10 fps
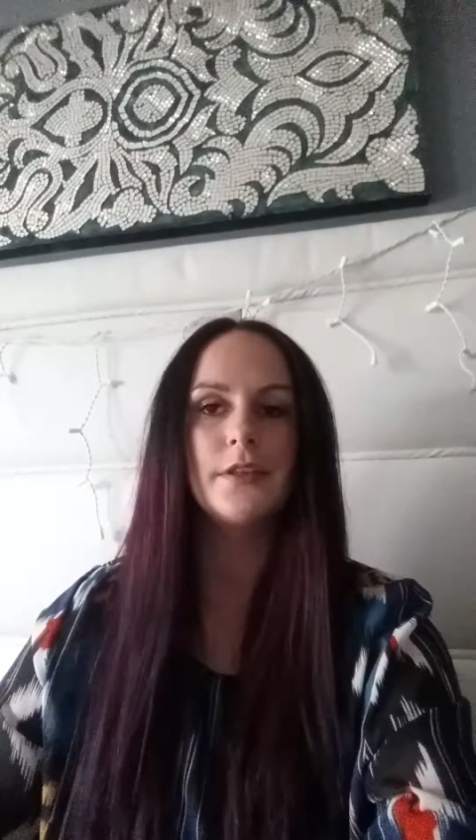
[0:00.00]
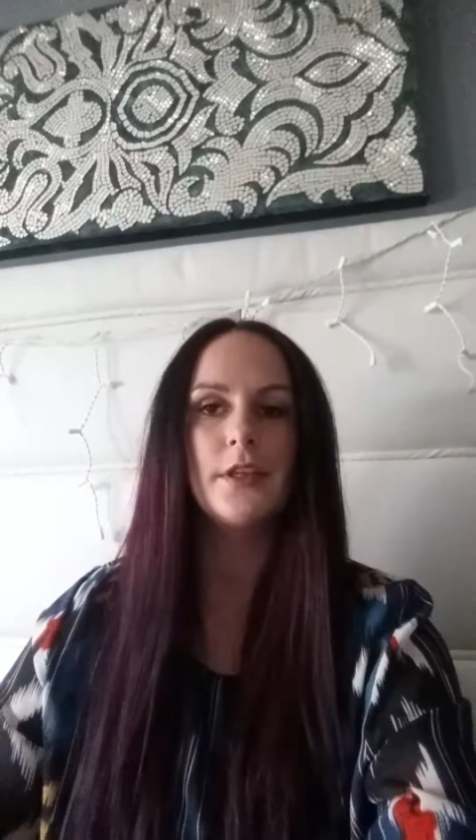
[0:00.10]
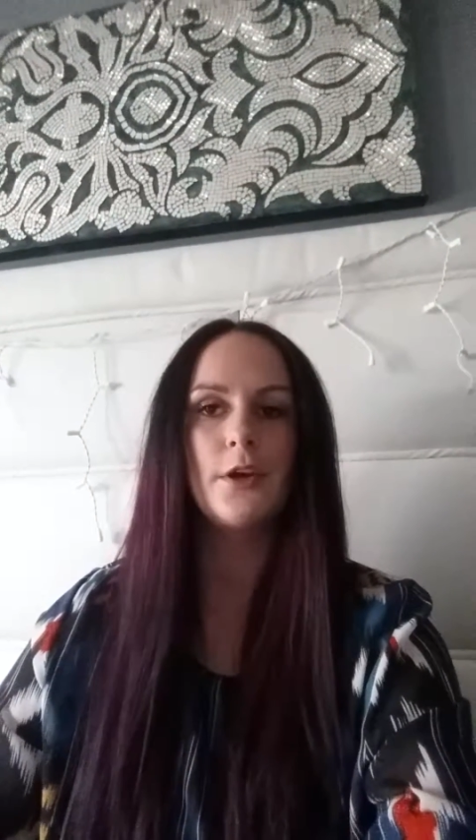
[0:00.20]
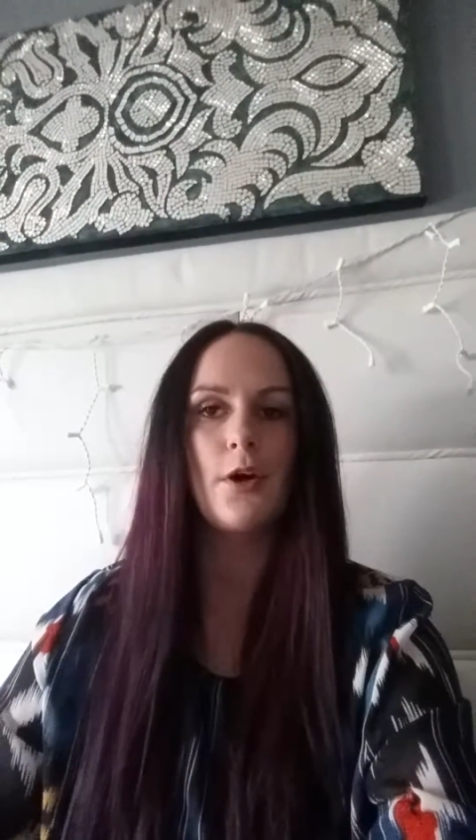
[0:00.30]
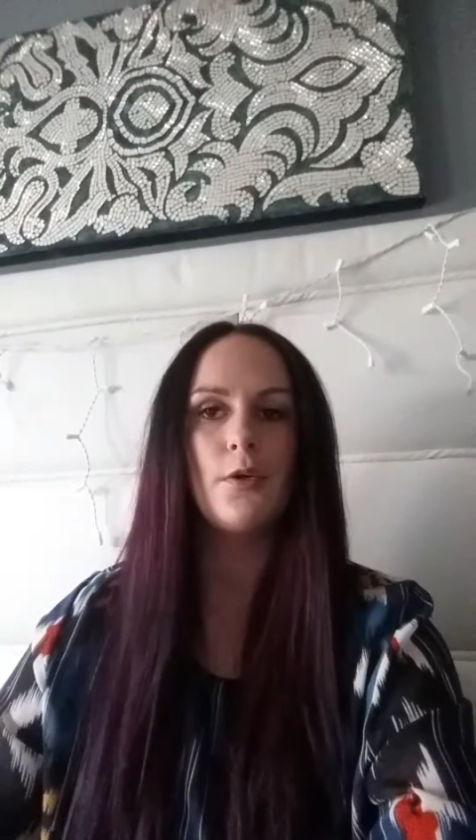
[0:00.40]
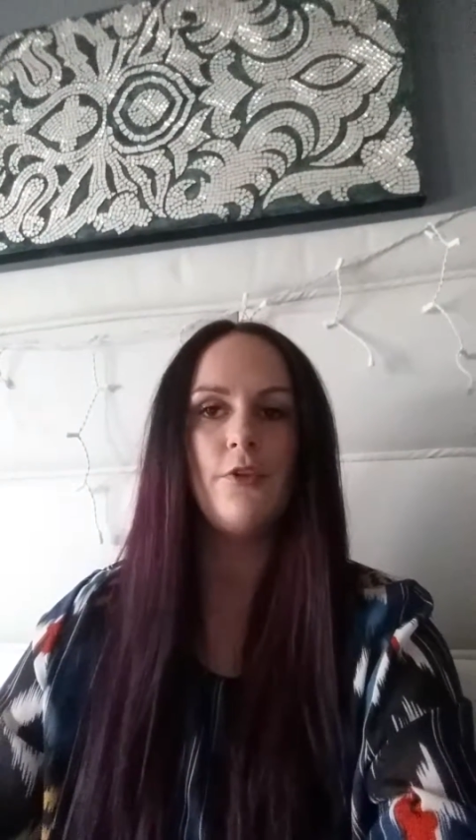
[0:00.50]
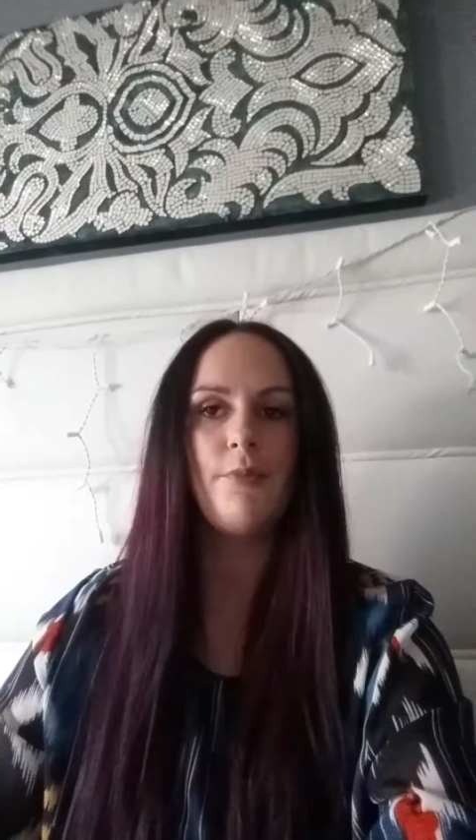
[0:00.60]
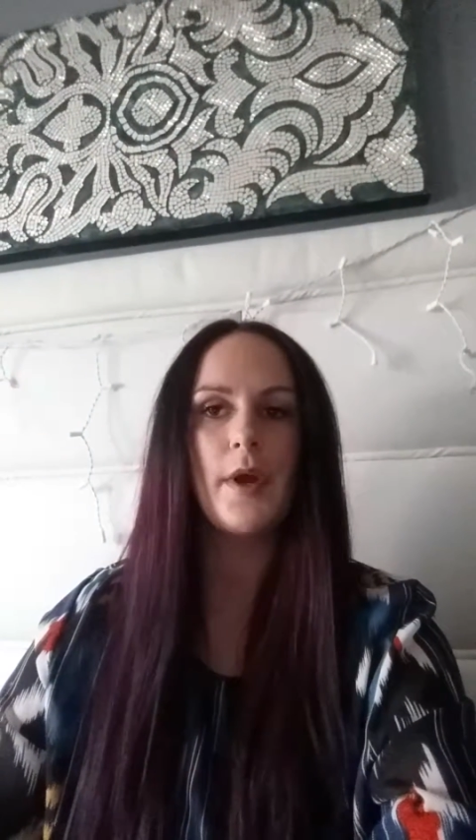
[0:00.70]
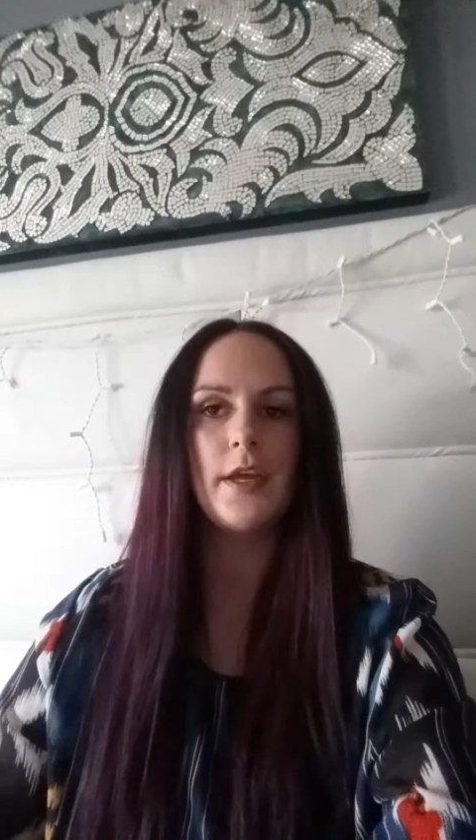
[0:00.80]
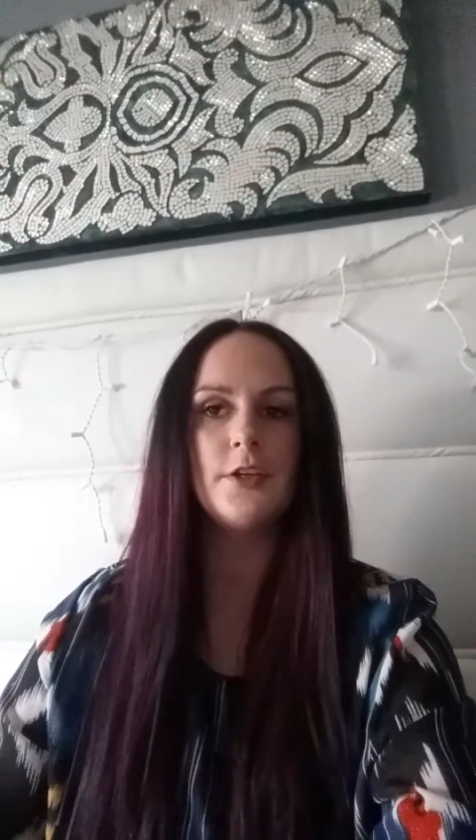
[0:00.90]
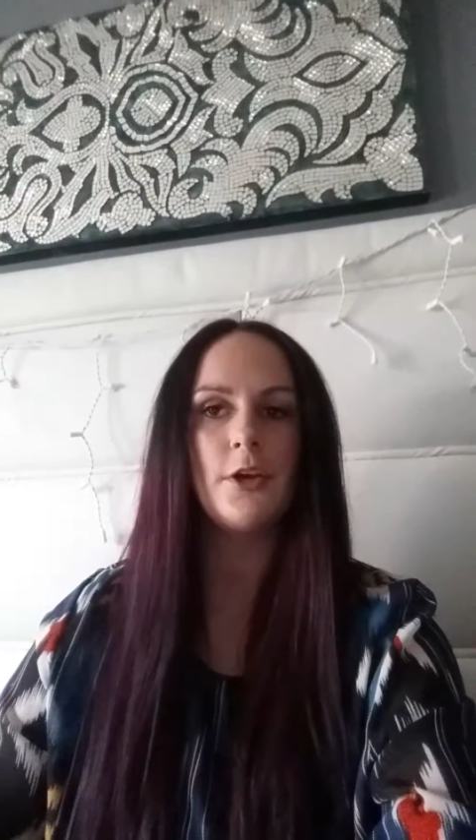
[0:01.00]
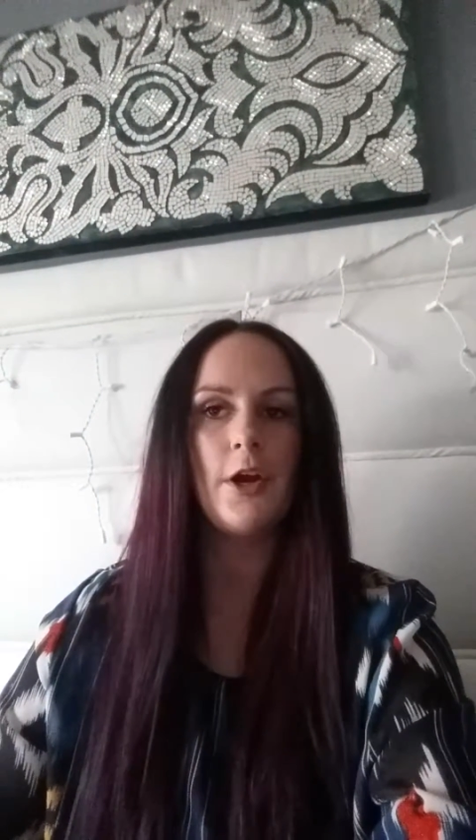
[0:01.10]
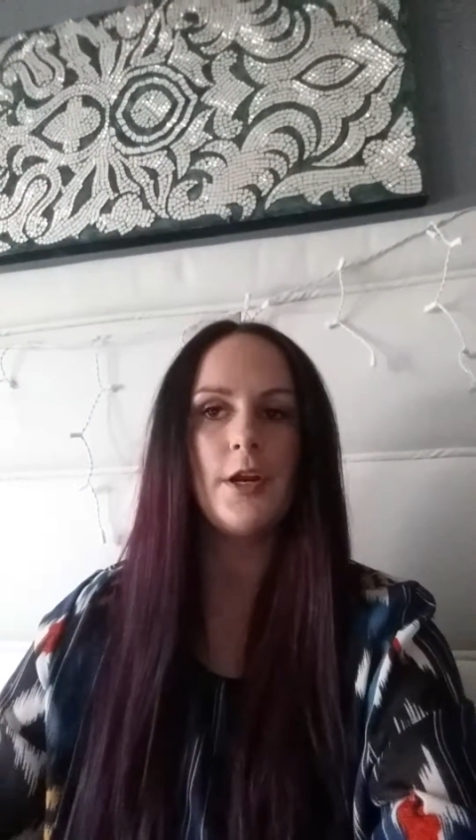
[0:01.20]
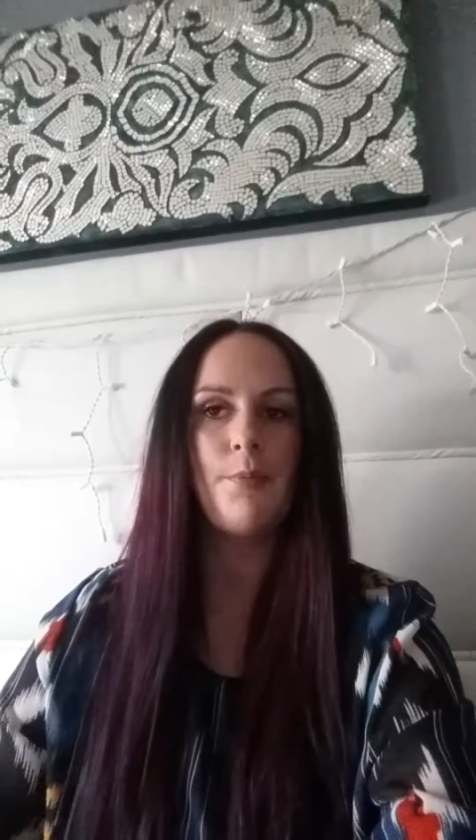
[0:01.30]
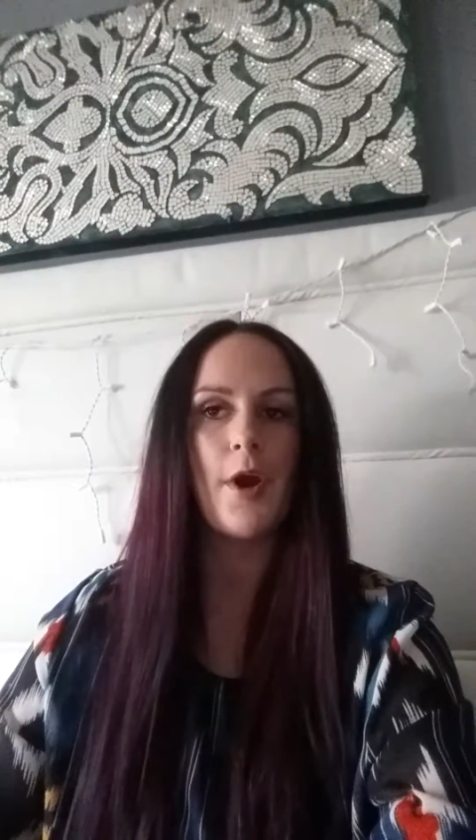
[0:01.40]
The goal of my
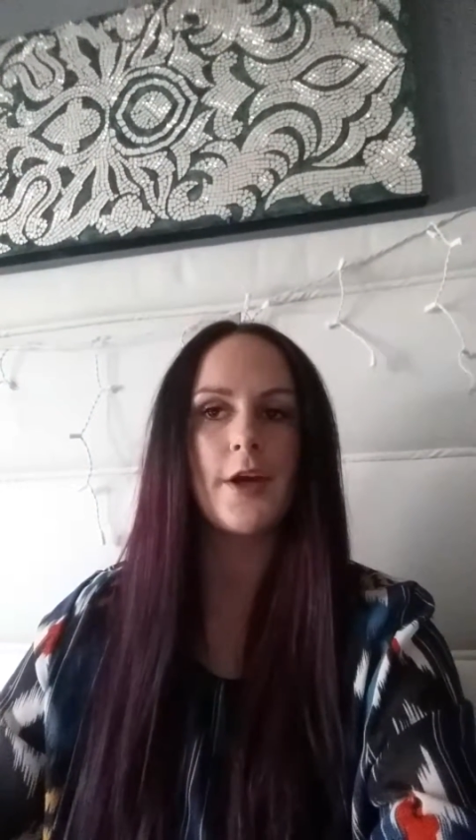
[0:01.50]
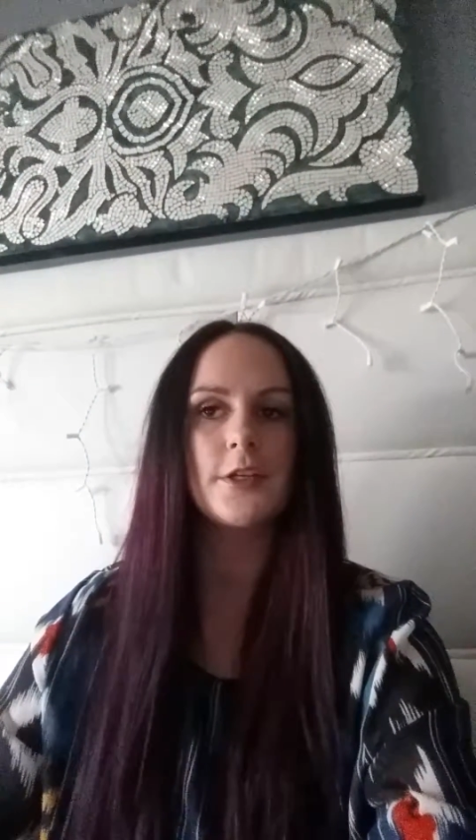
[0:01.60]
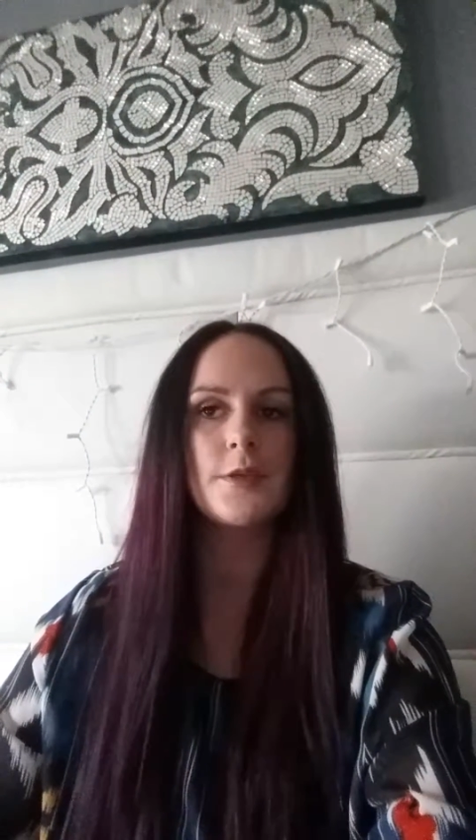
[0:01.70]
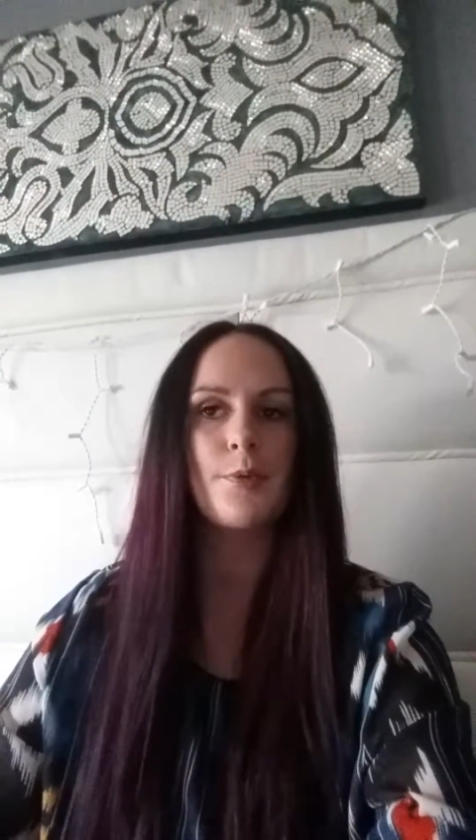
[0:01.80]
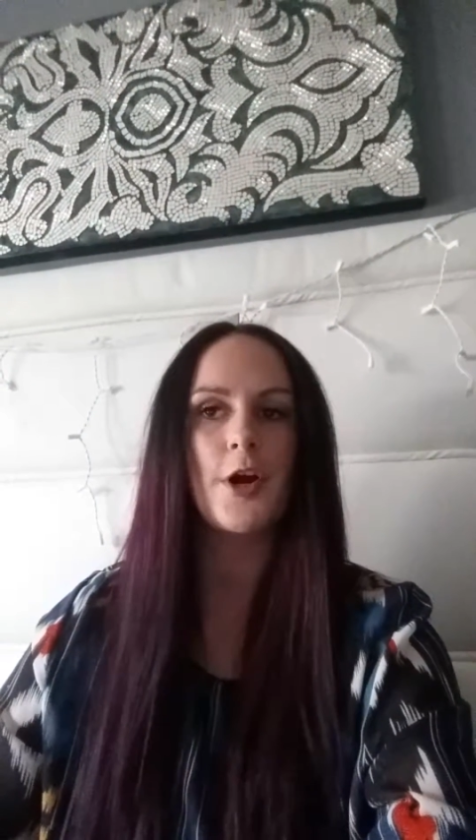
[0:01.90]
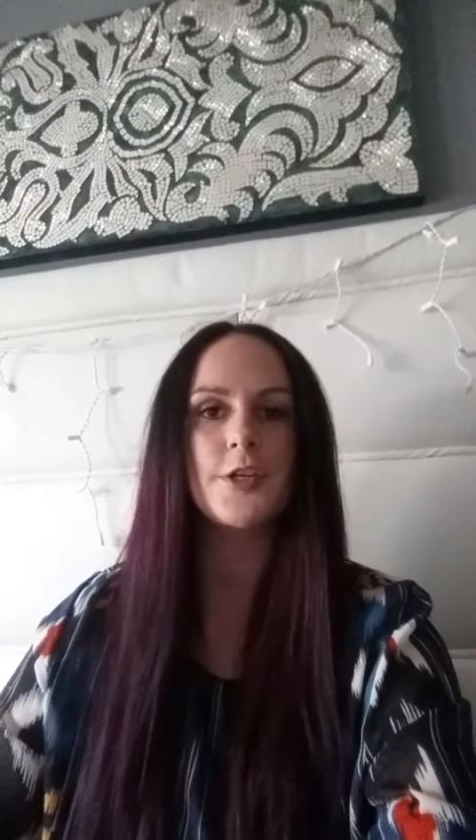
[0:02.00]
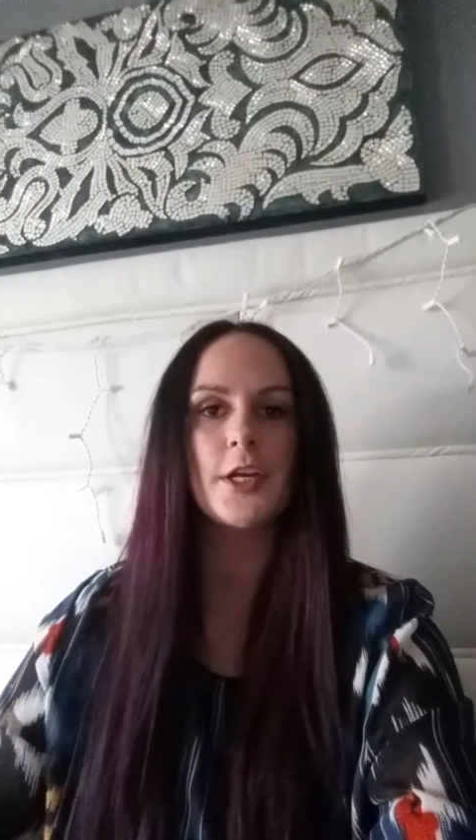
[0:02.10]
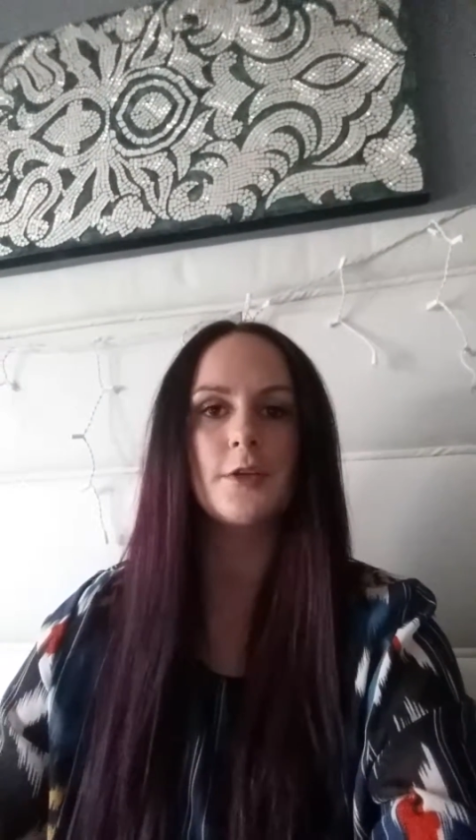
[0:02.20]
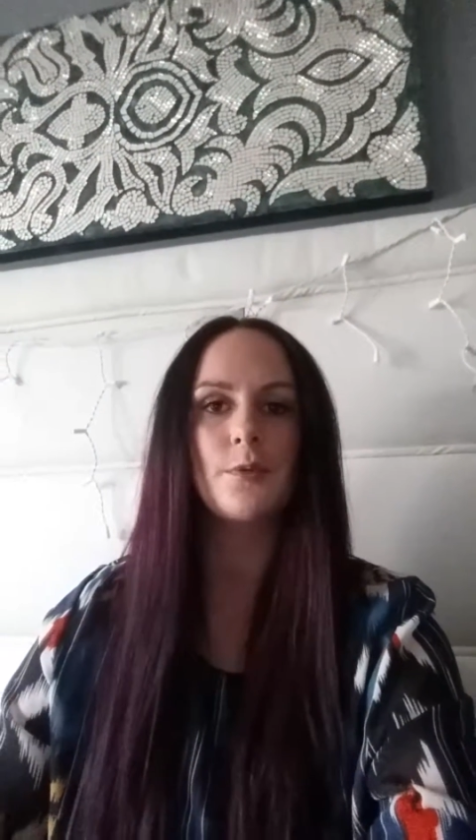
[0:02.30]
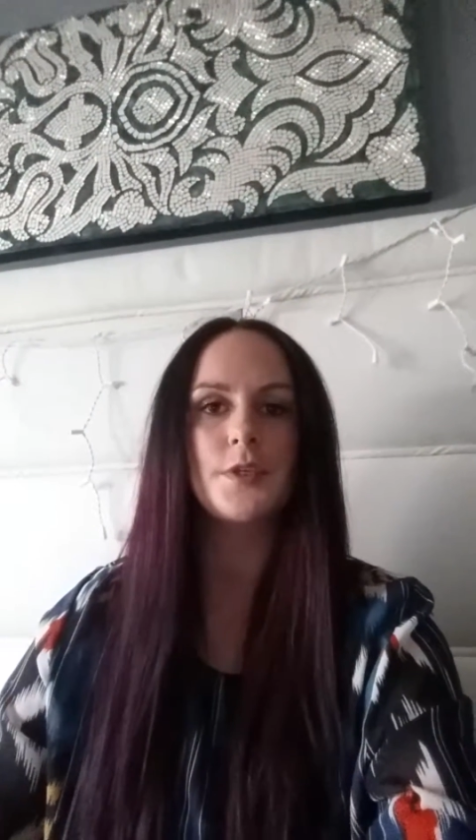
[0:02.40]
integrated practice project